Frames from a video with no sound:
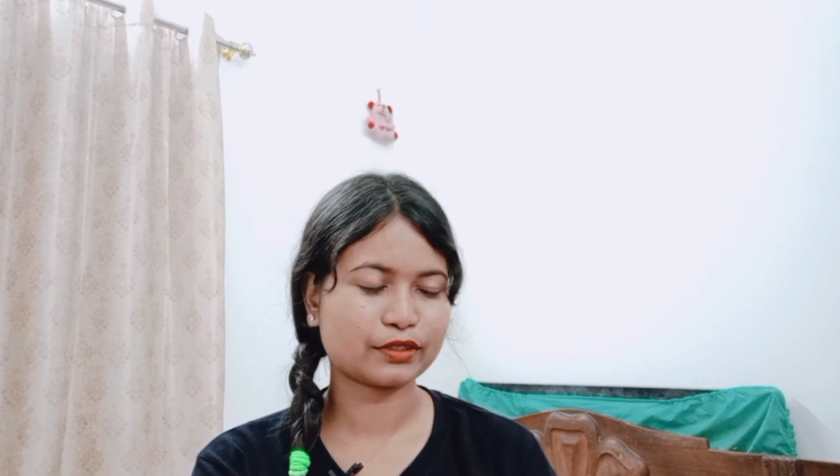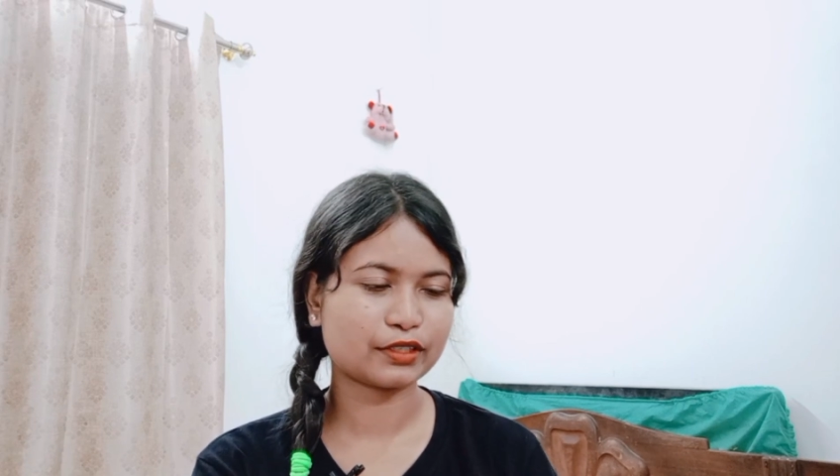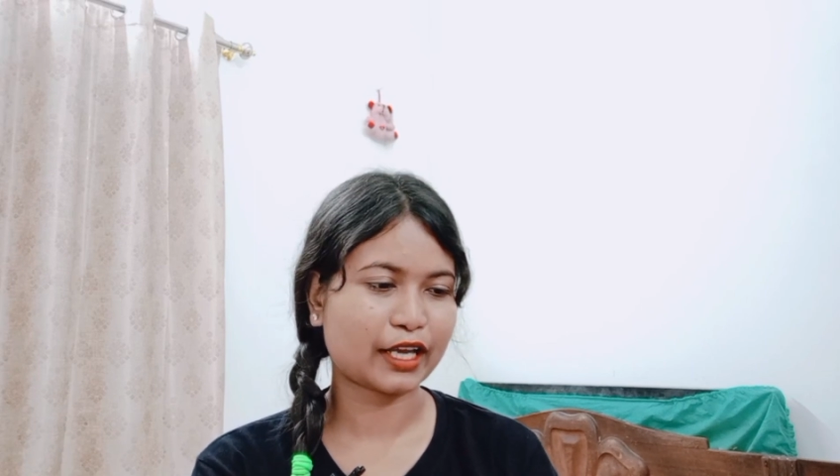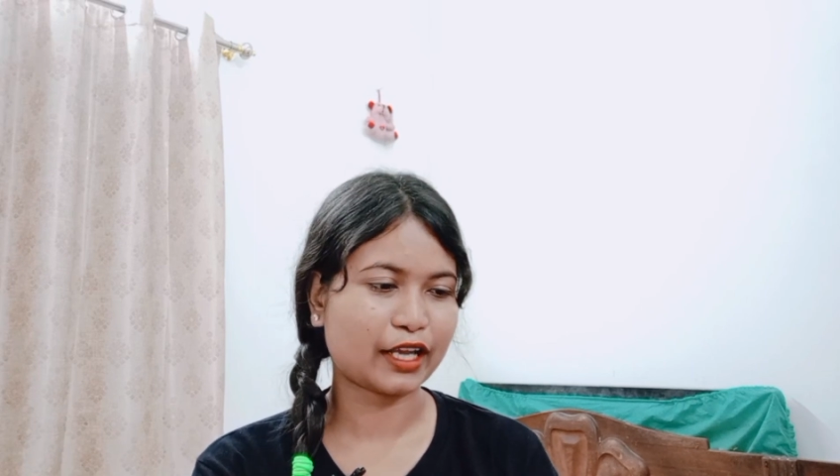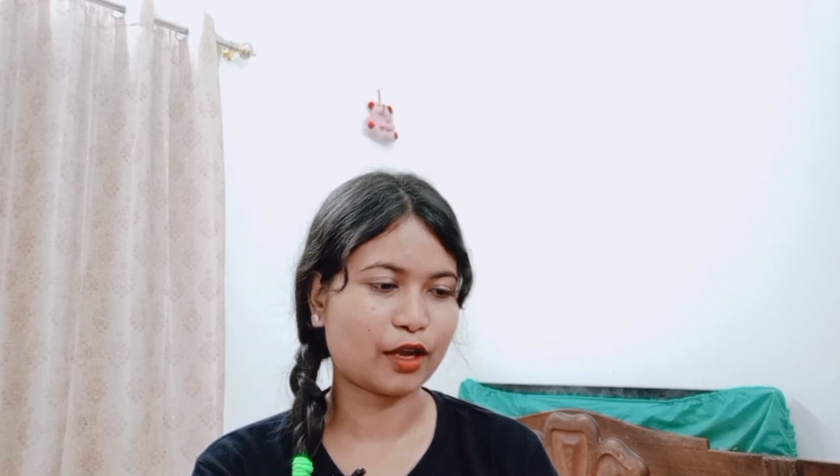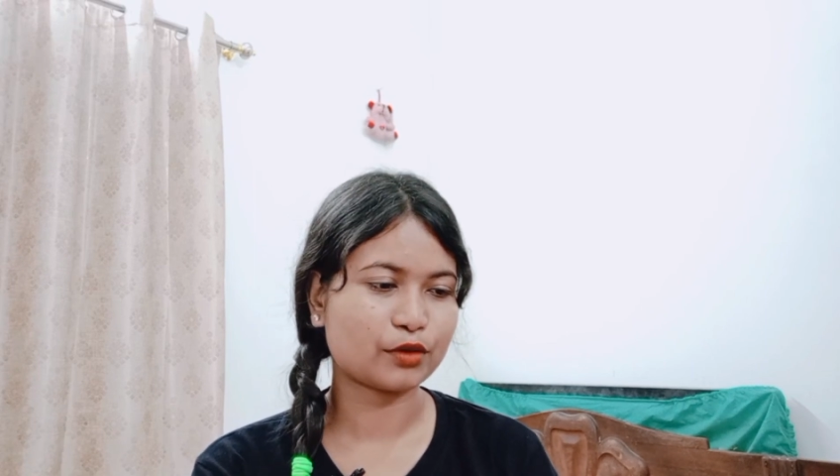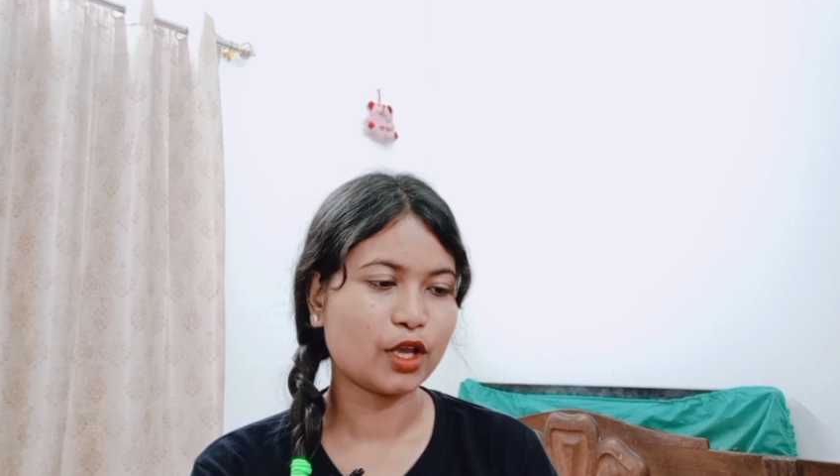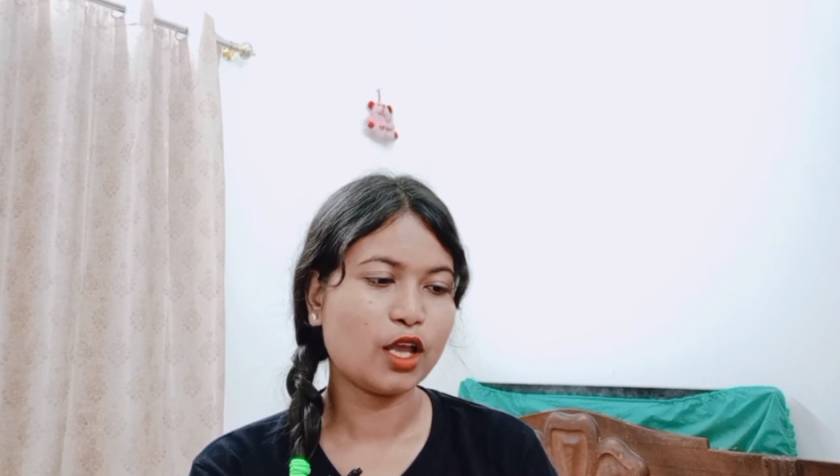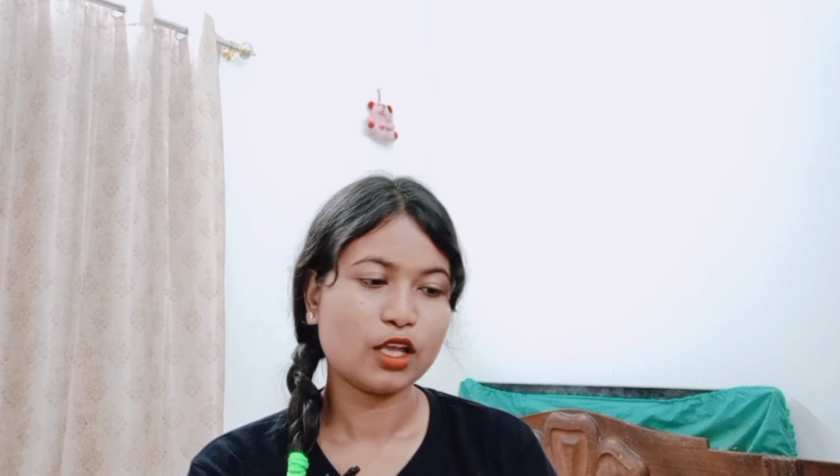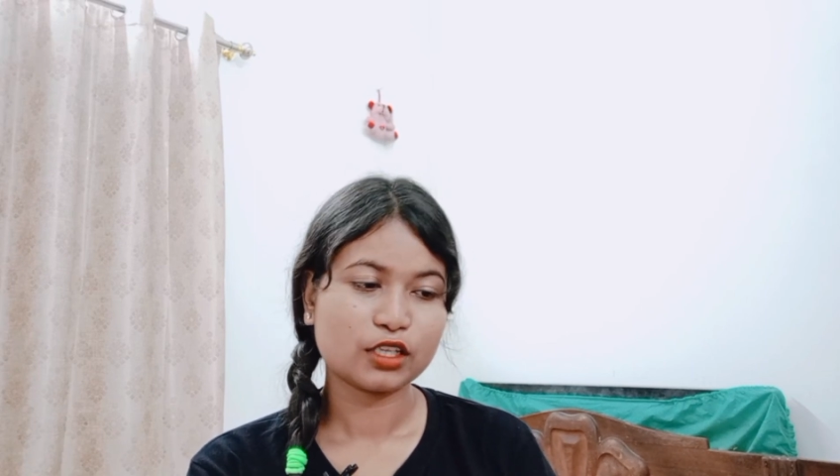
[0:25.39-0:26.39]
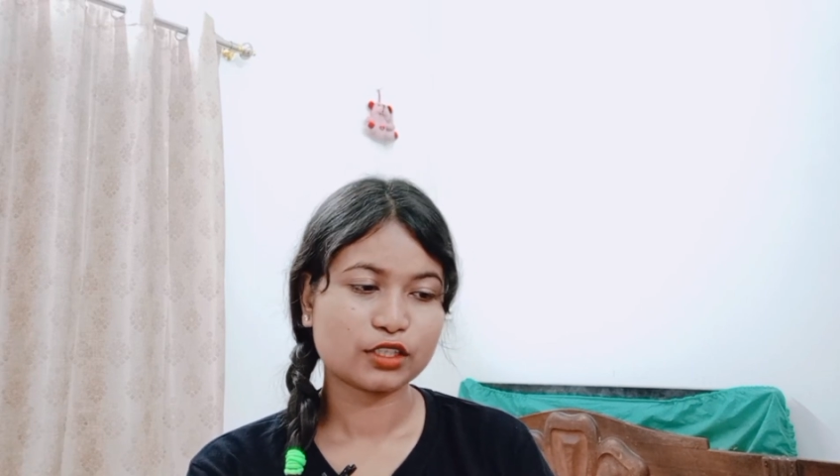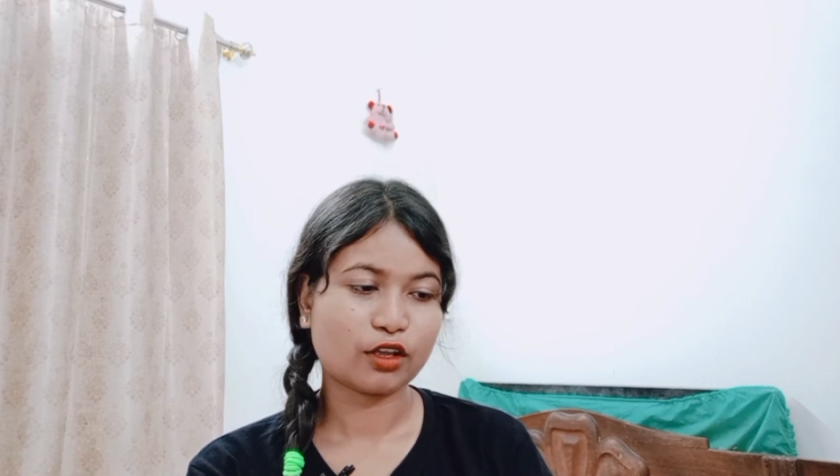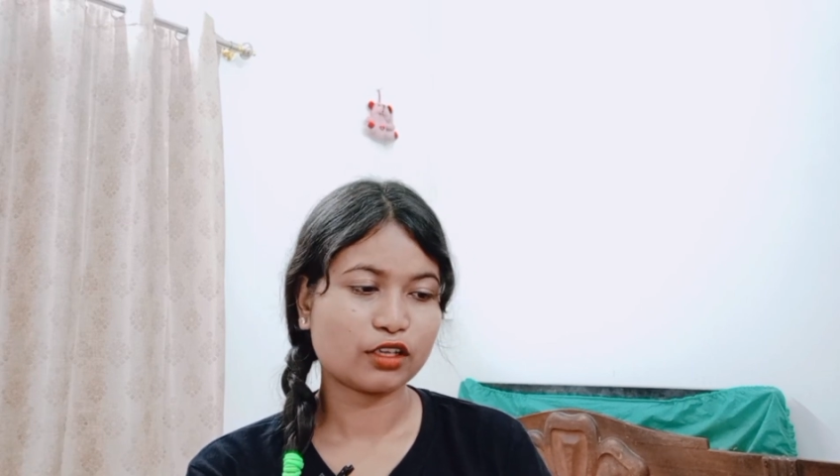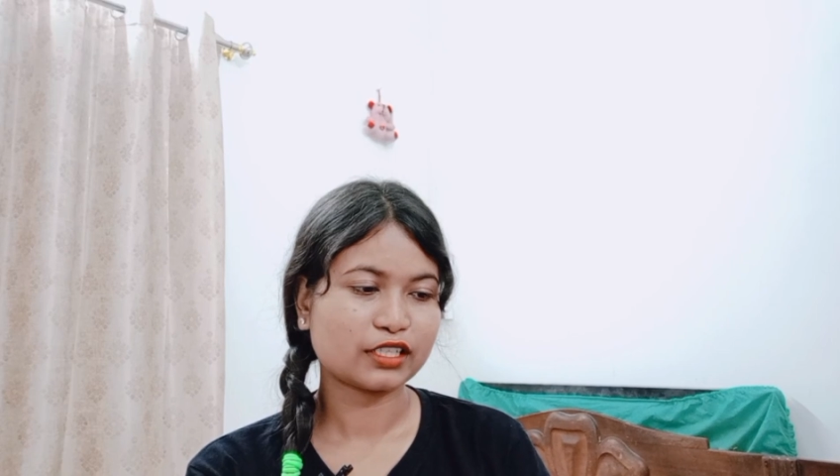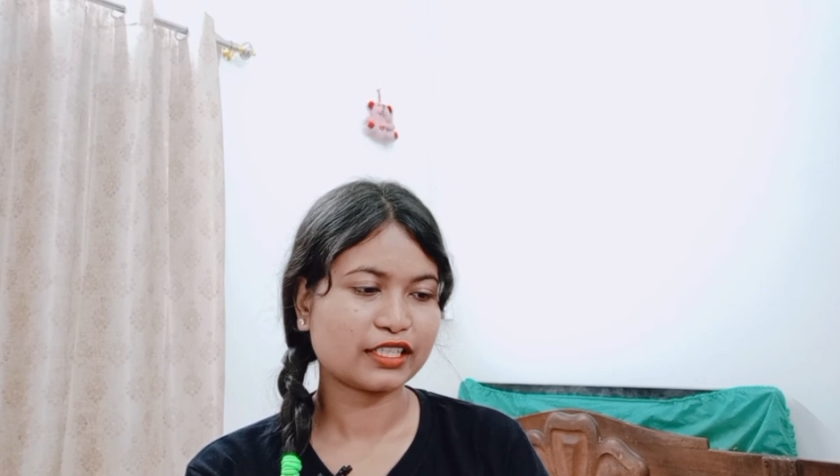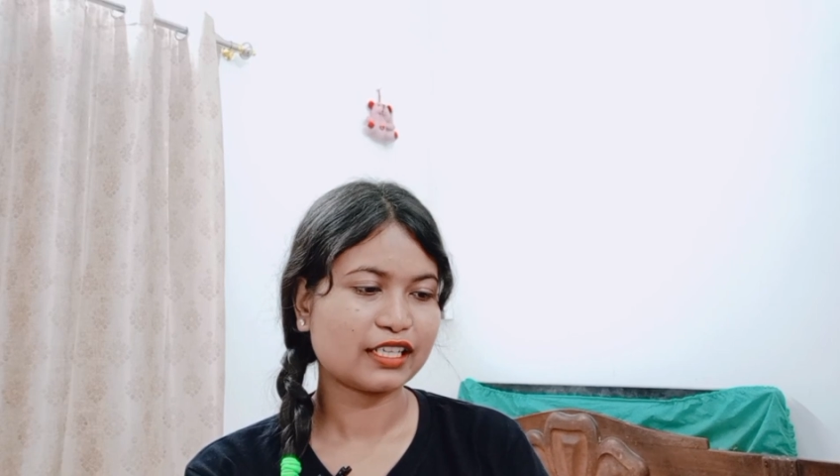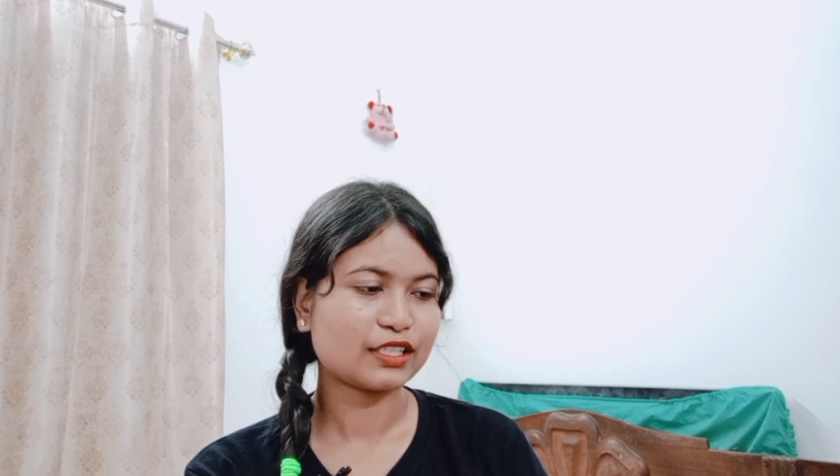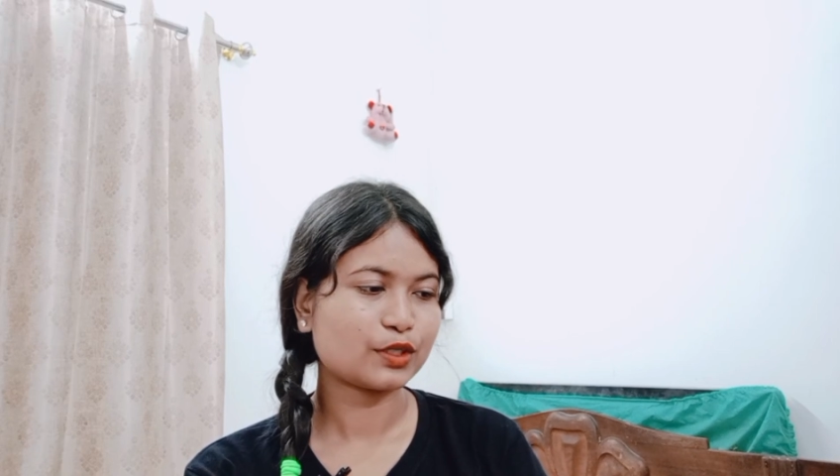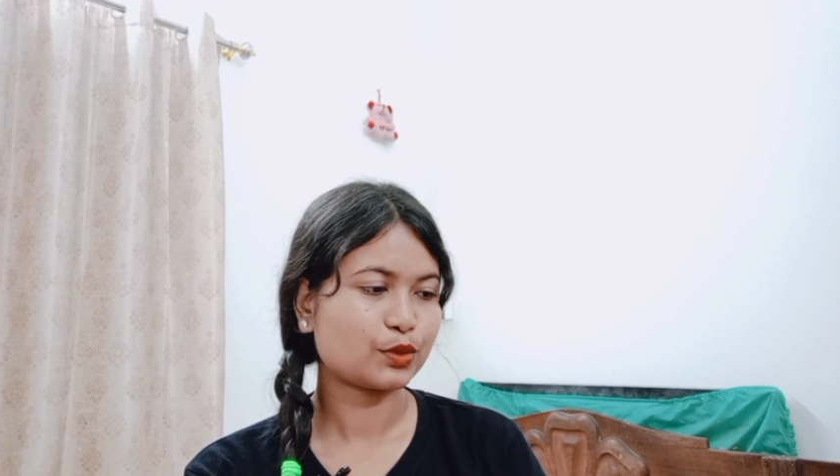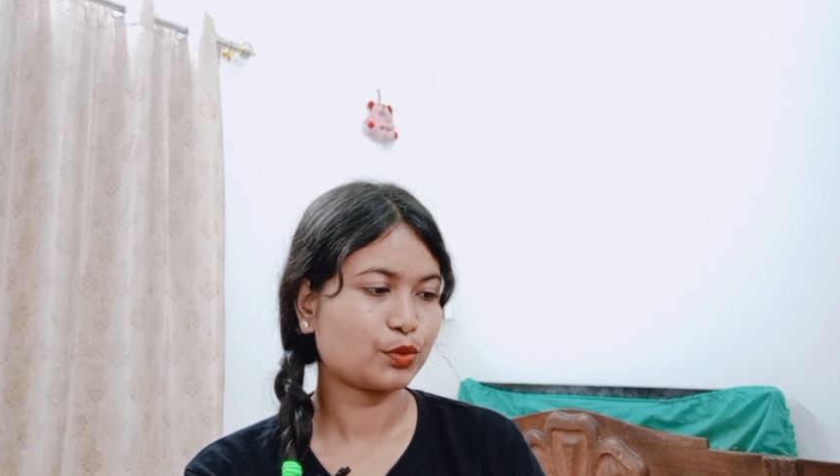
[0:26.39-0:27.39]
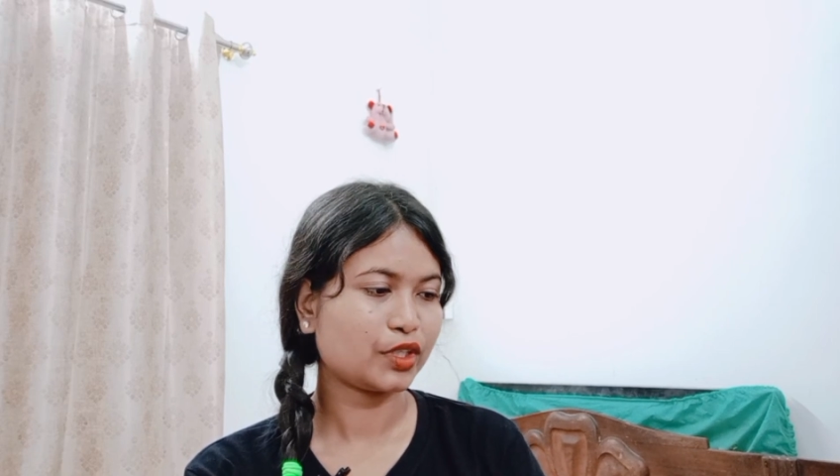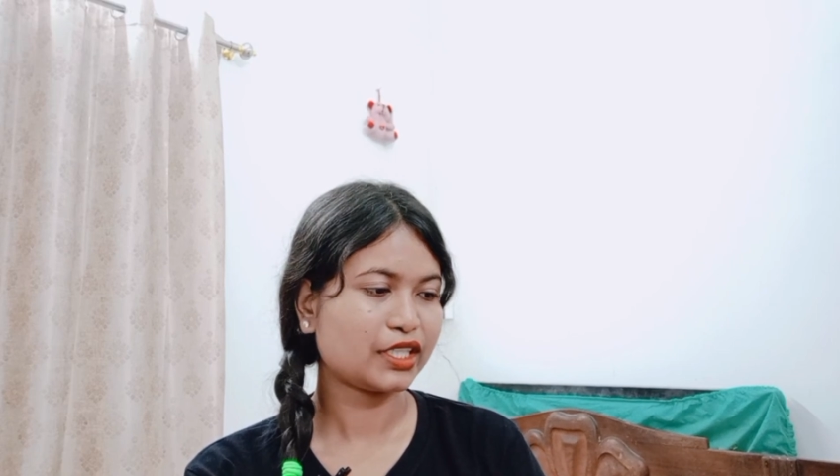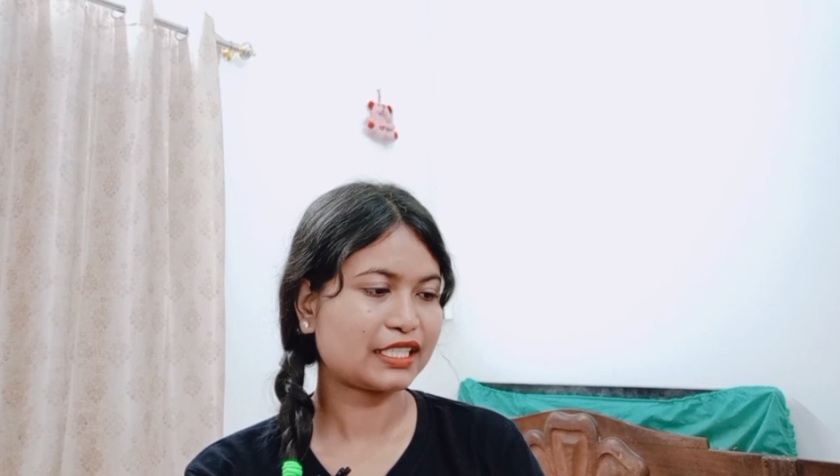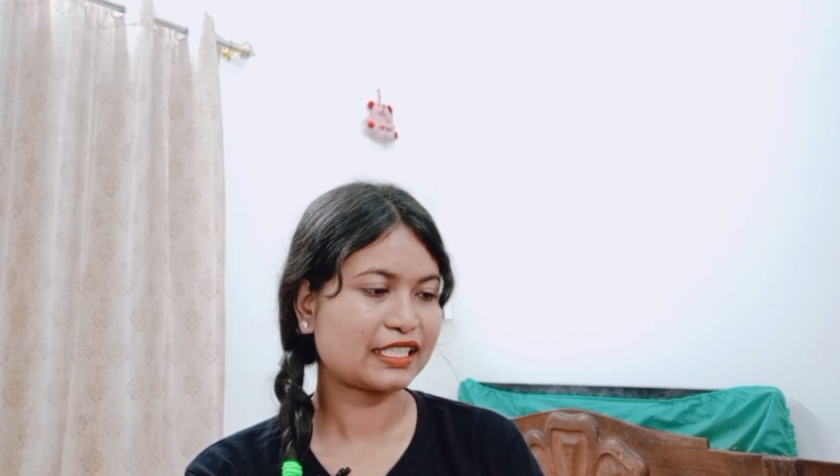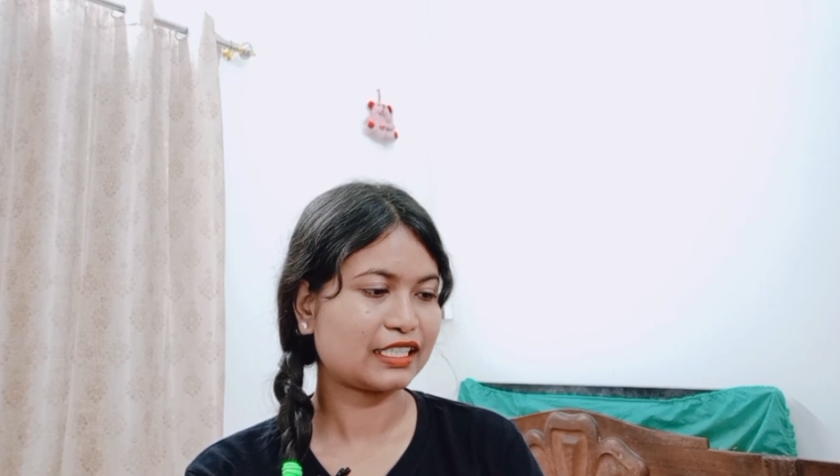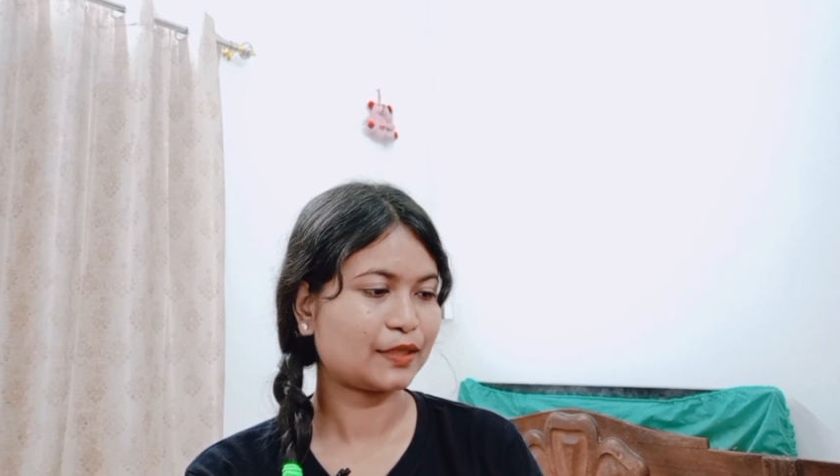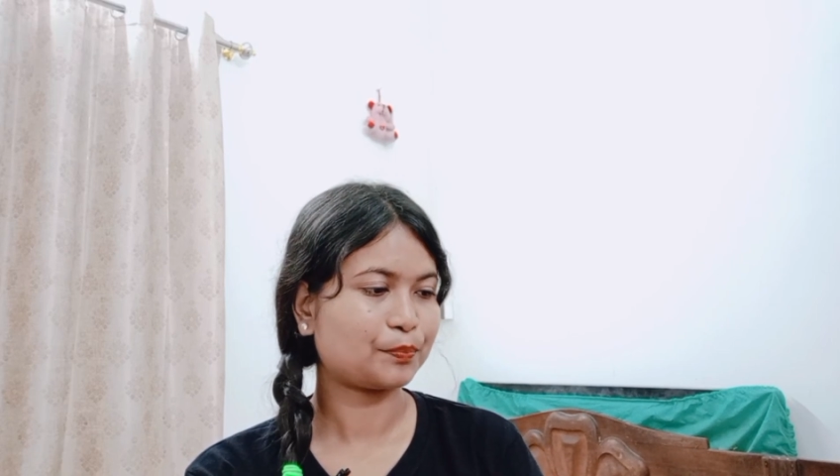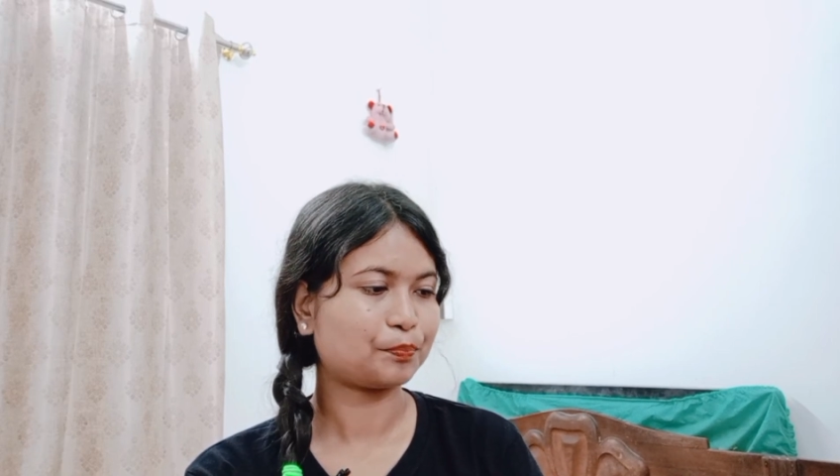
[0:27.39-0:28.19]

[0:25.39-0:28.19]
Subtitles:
check out salty and sweet.